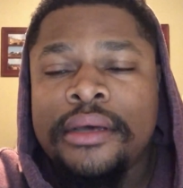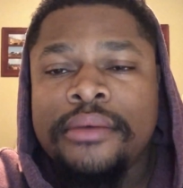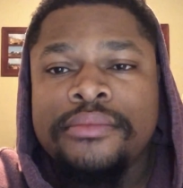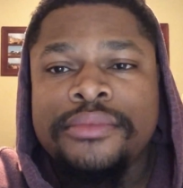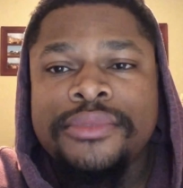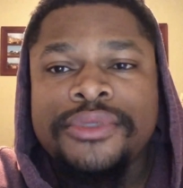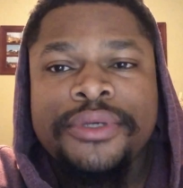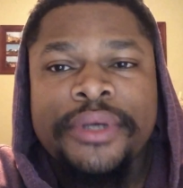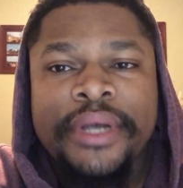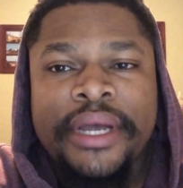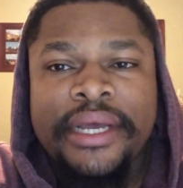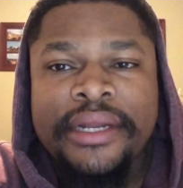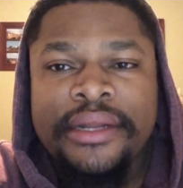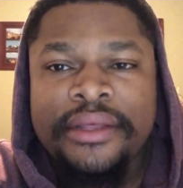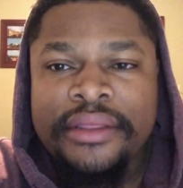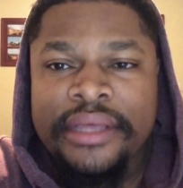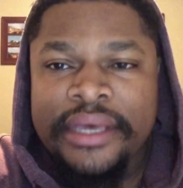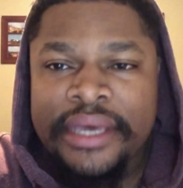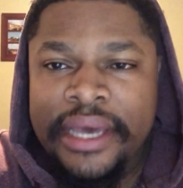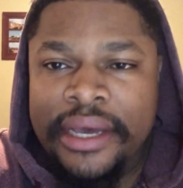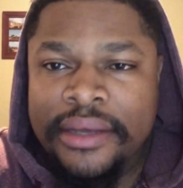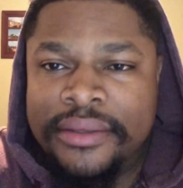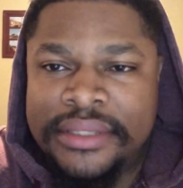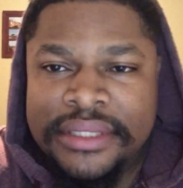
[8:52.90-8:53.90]
trying to
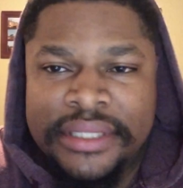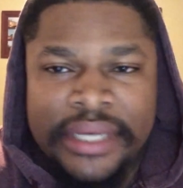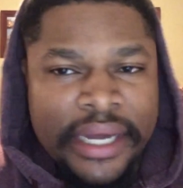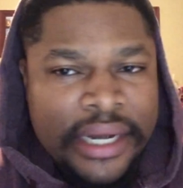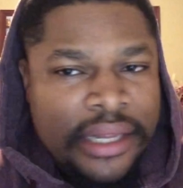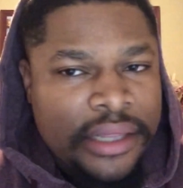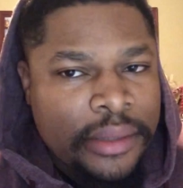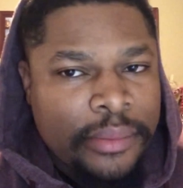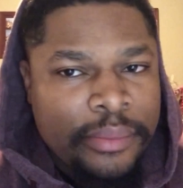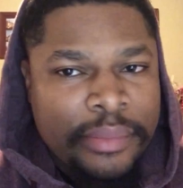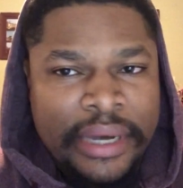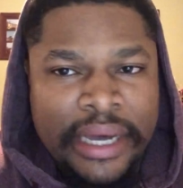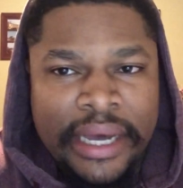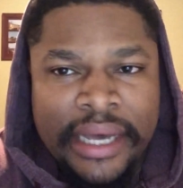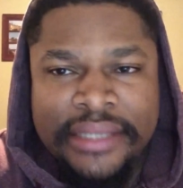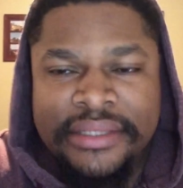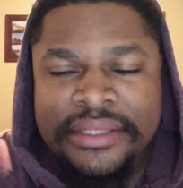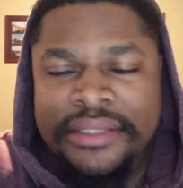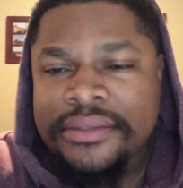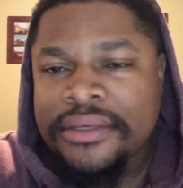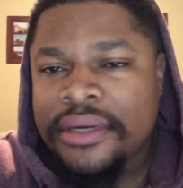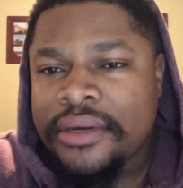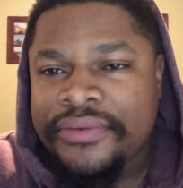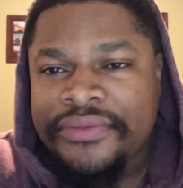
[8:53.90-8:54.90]
think outside of the box.
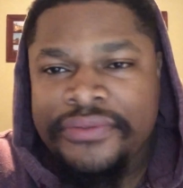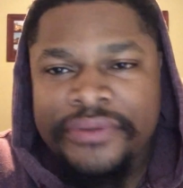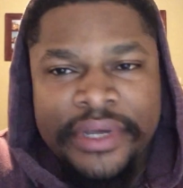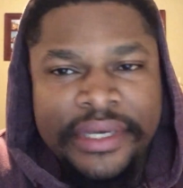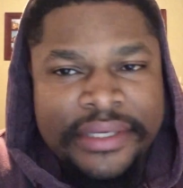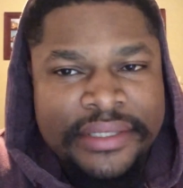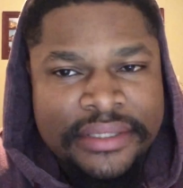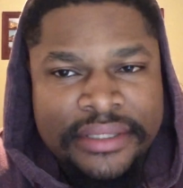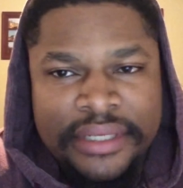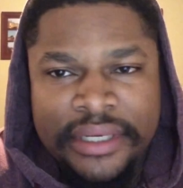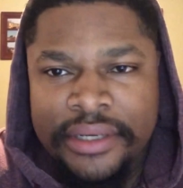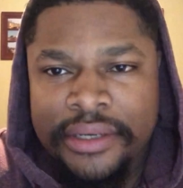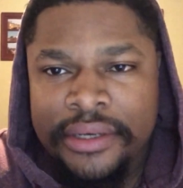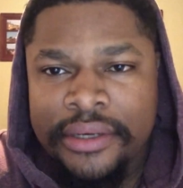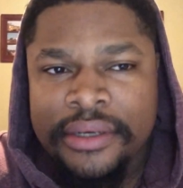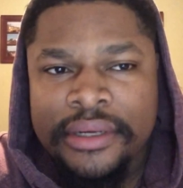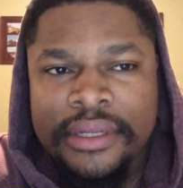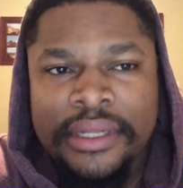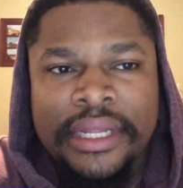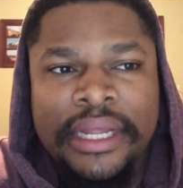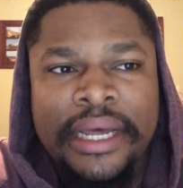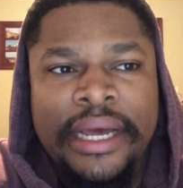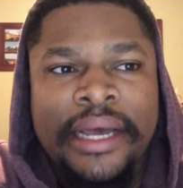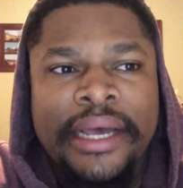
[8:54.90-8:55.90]
These are all phrases I heard a
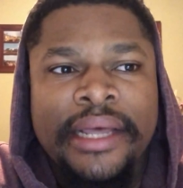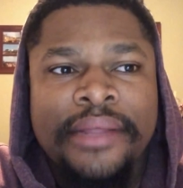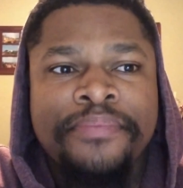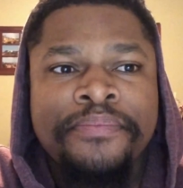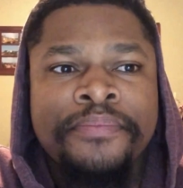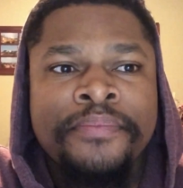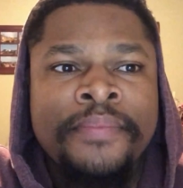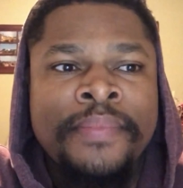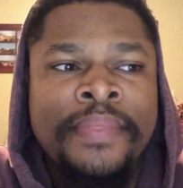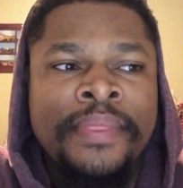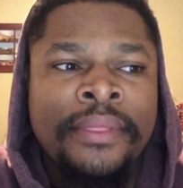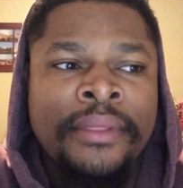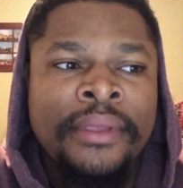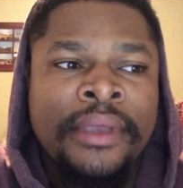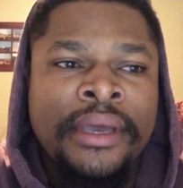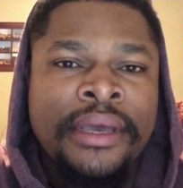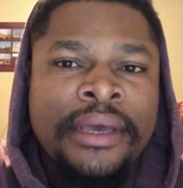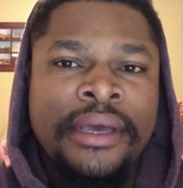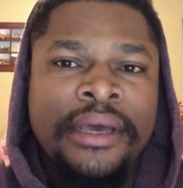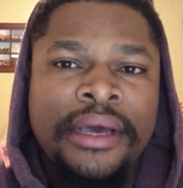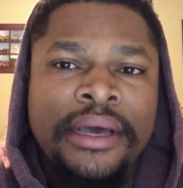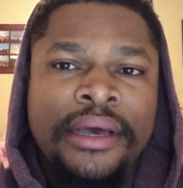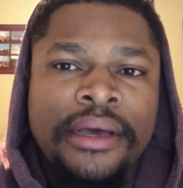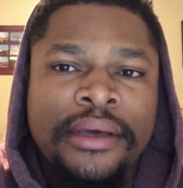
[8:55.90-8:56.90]
lot.
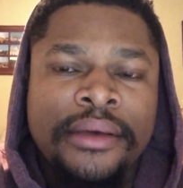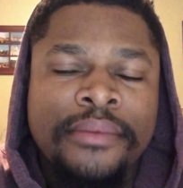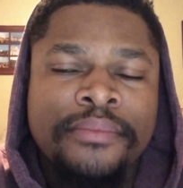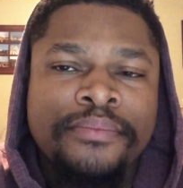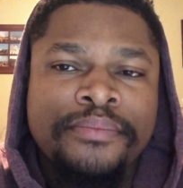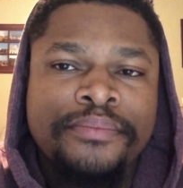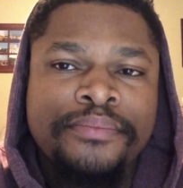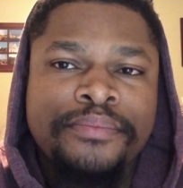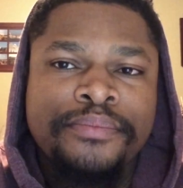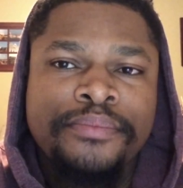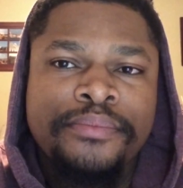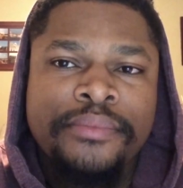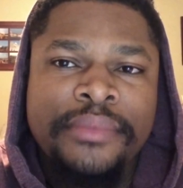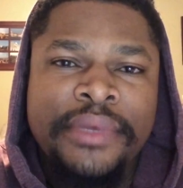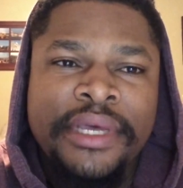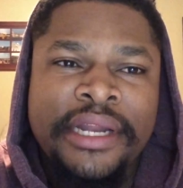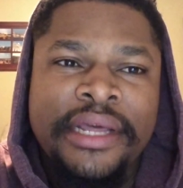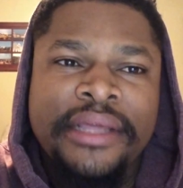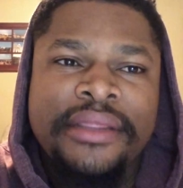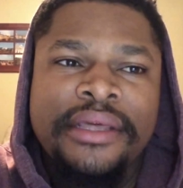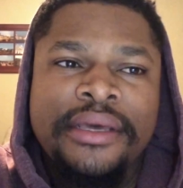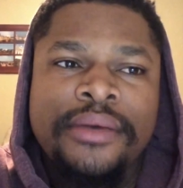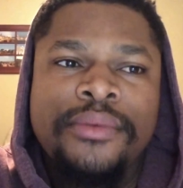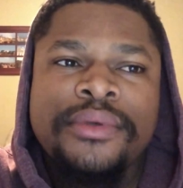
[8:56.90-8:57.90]
And
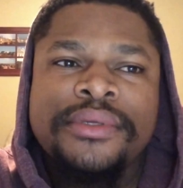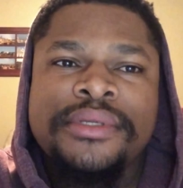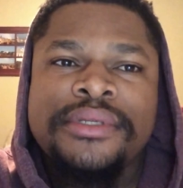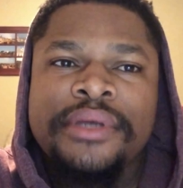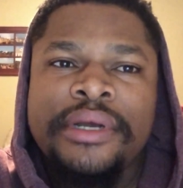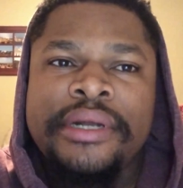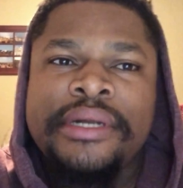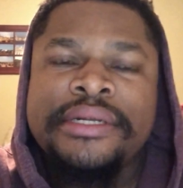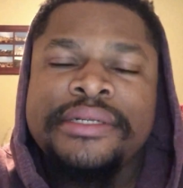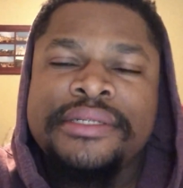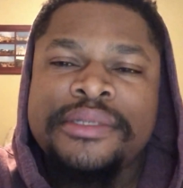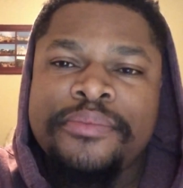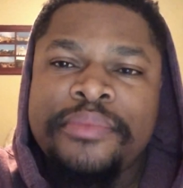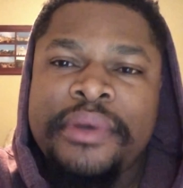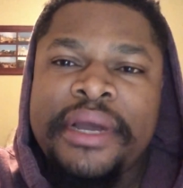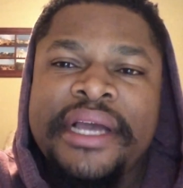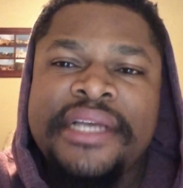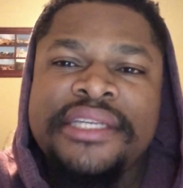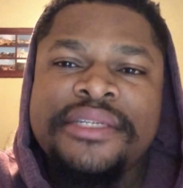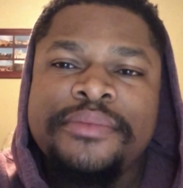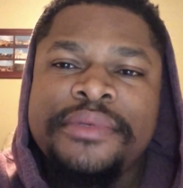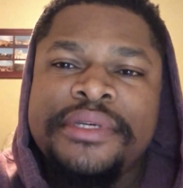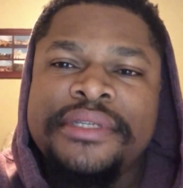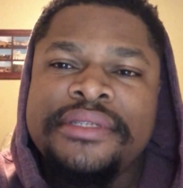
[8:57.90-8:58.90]
I think what started to
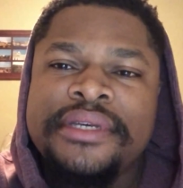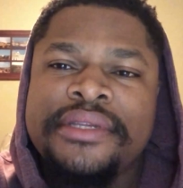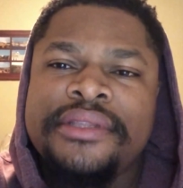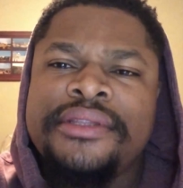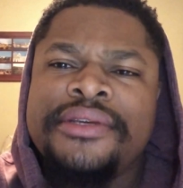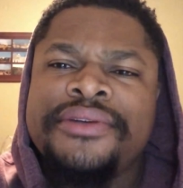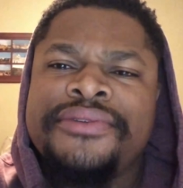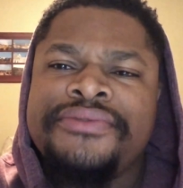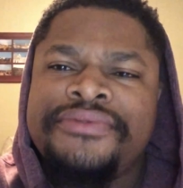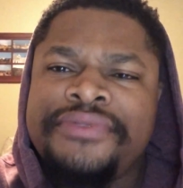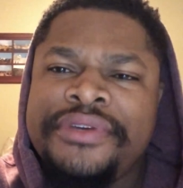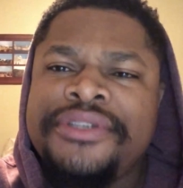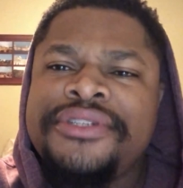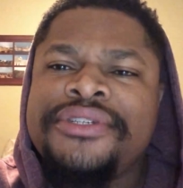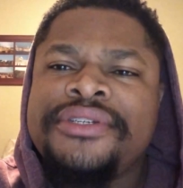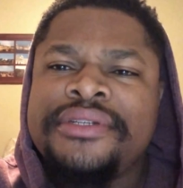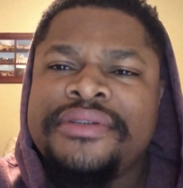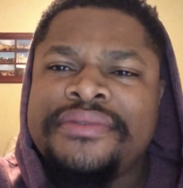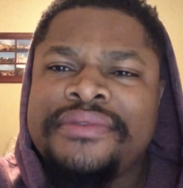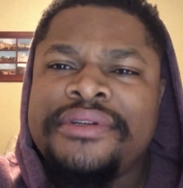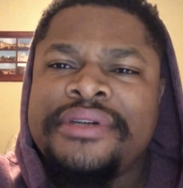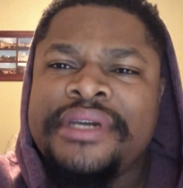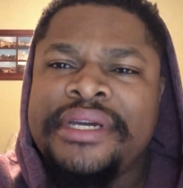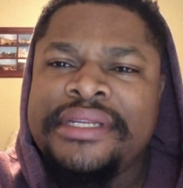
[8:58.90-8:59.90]
surprise me is that their vision
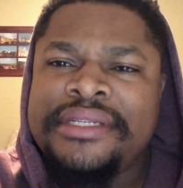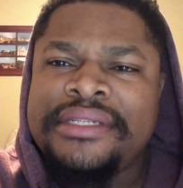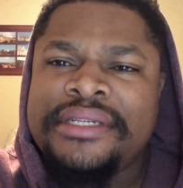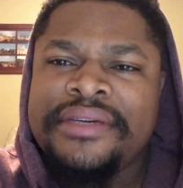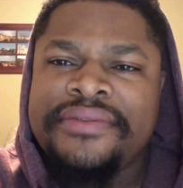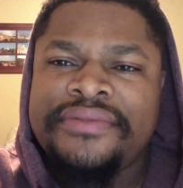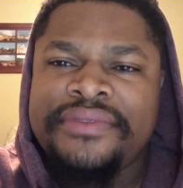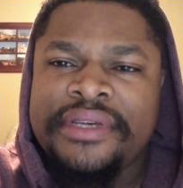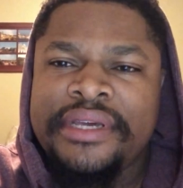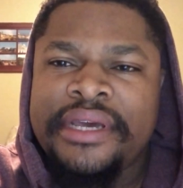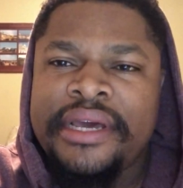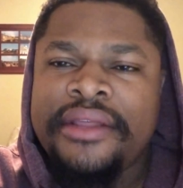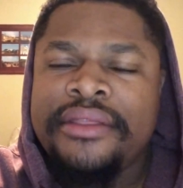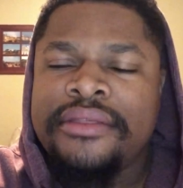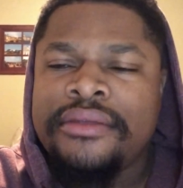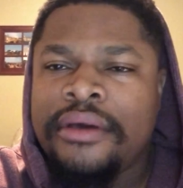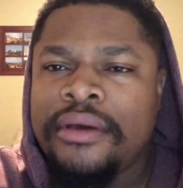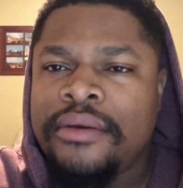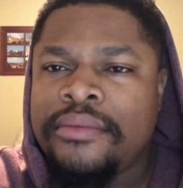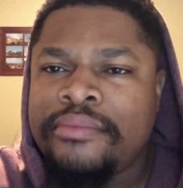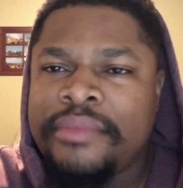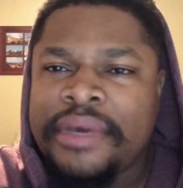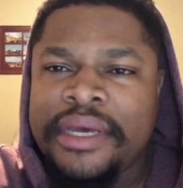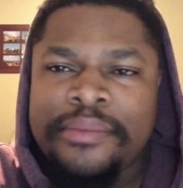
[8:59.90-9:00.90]
of creativity I
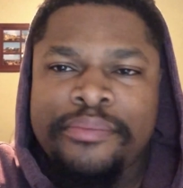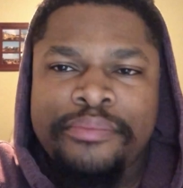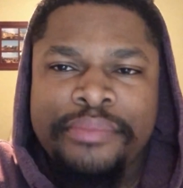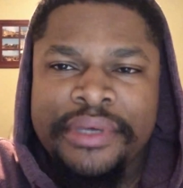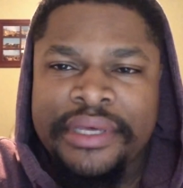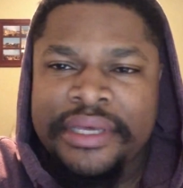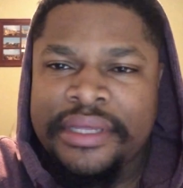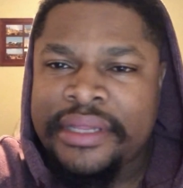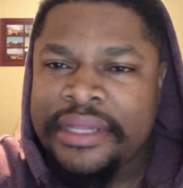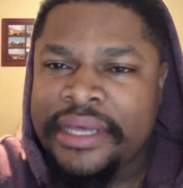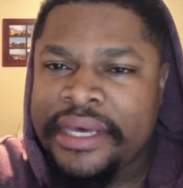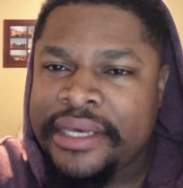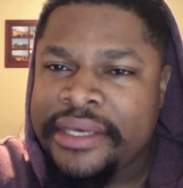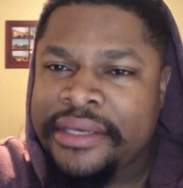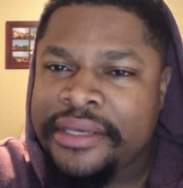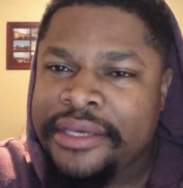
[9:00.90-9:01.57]
thought might be like,